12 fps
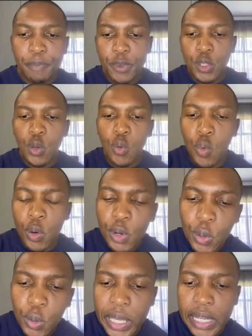So when we
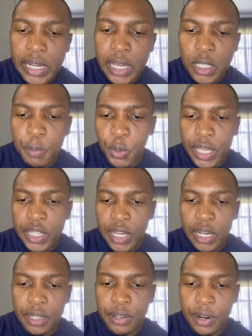look at
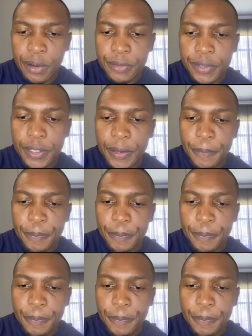exponential graphs,